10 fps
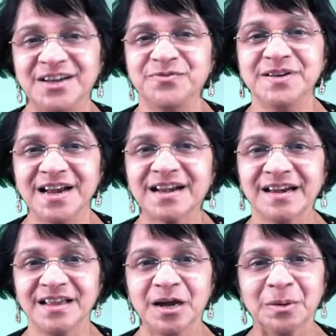
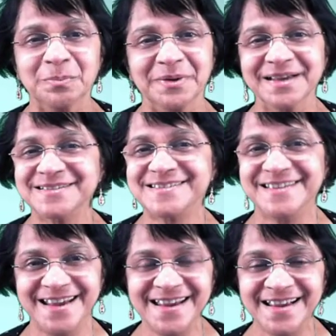definitely a
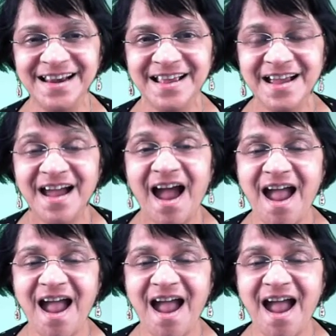big deal,